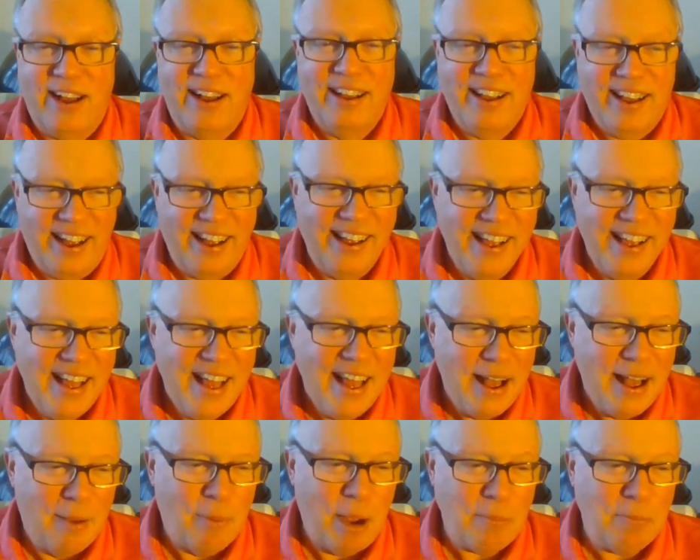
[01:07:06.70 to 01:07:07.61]
I
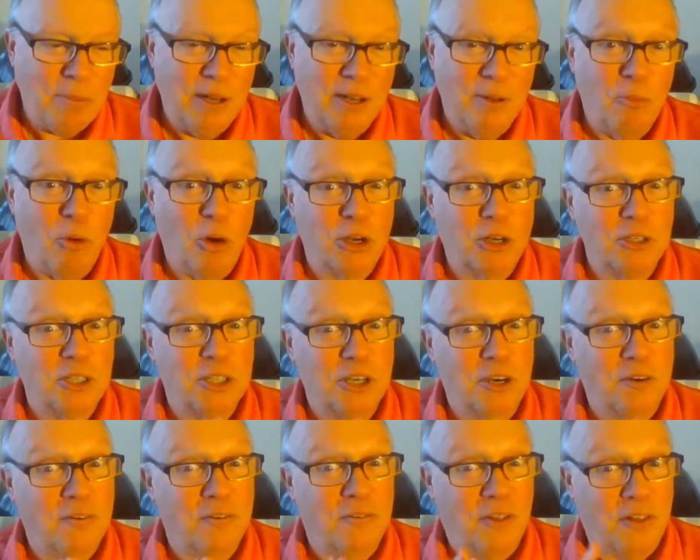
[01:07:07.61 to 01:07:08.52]
might be a little more
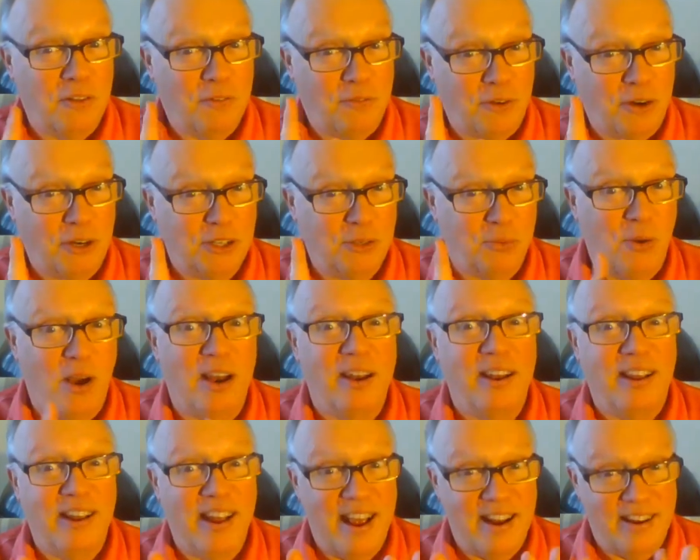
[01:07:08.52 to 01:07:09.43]
conservative on the first
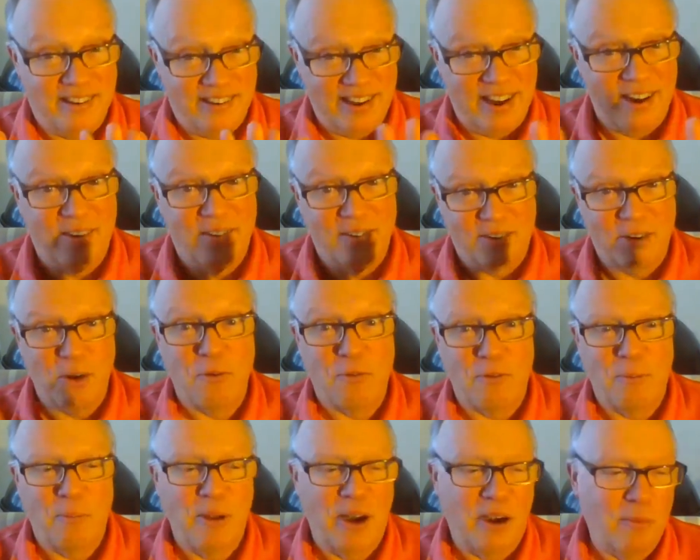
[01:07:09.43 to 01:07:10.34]
one, and then you know go
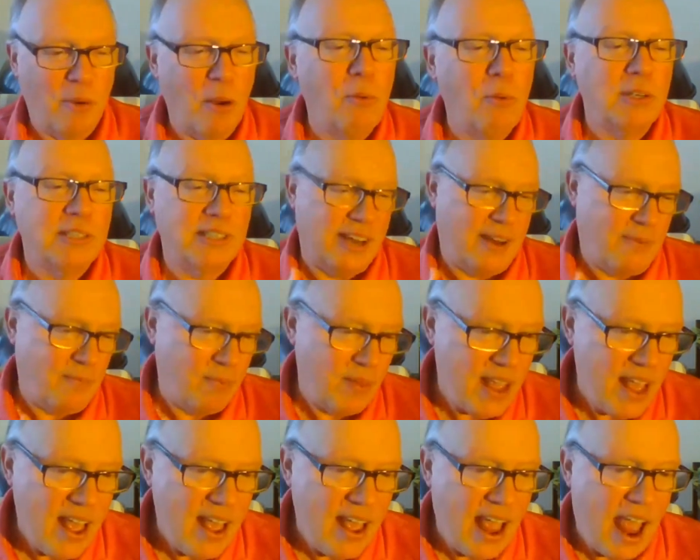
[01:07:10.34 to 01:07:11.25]
from there. Well, we'll see.
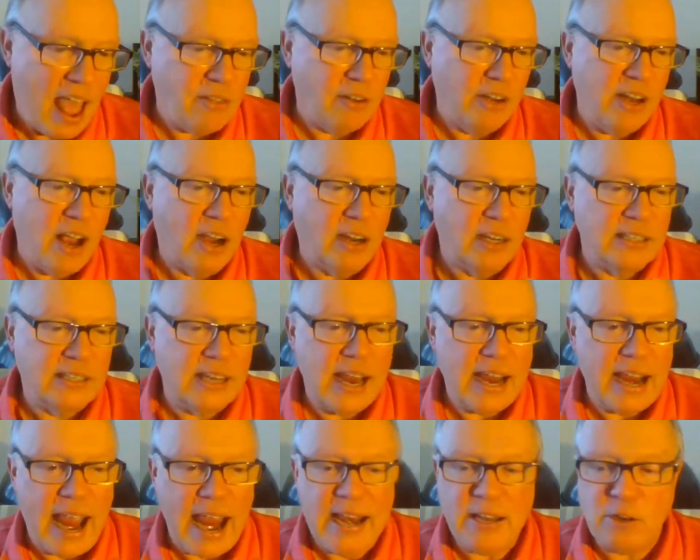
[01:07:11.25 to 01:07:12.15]
Heather Young is
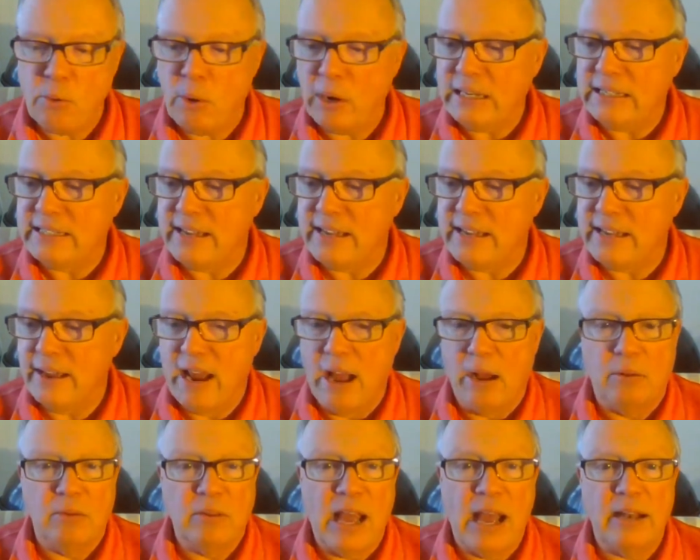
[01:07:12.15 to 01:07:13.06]
saying 827
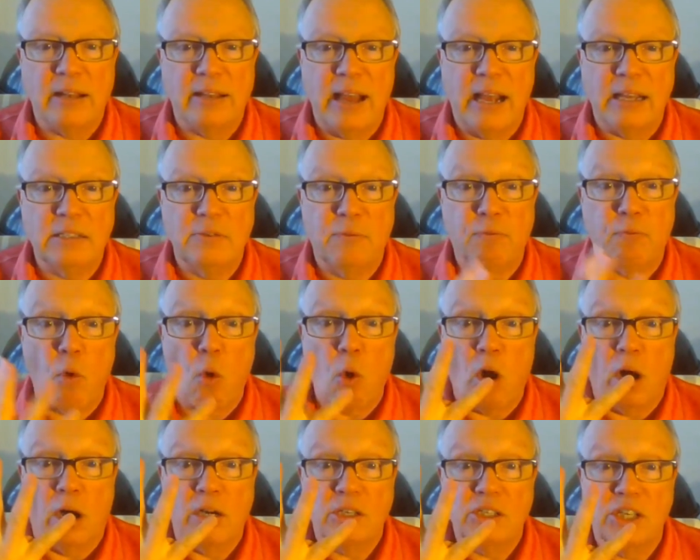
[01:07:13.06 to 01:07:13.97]
now. That that's
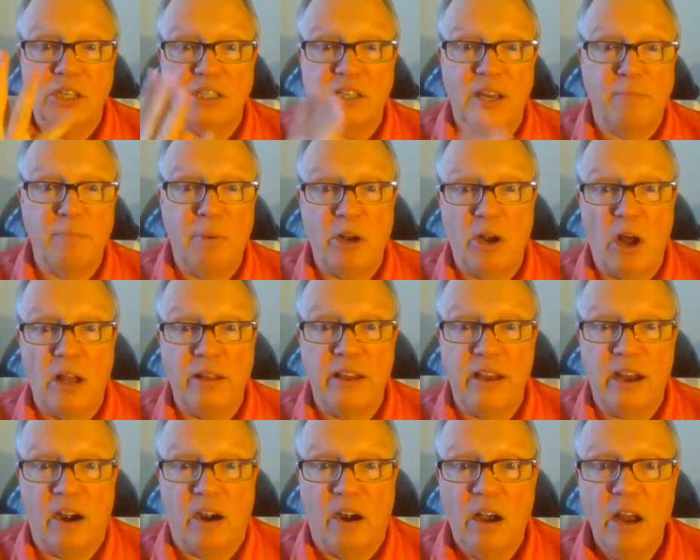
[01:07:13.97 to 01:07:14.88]
four since I've been on
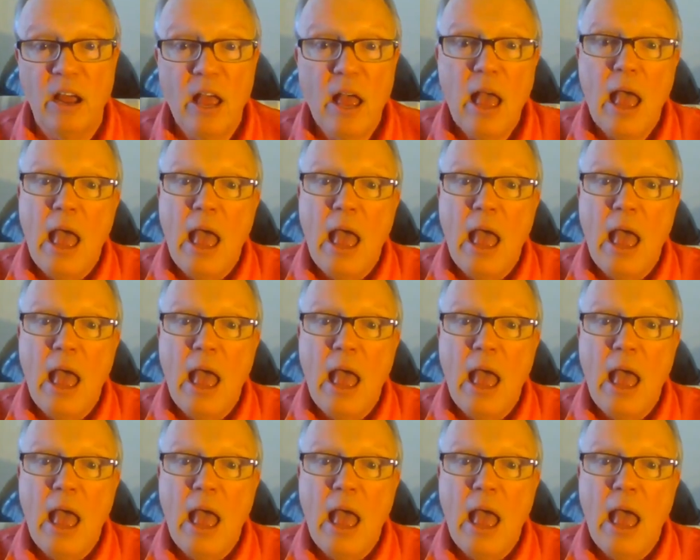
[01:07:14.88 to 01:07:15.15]
the air.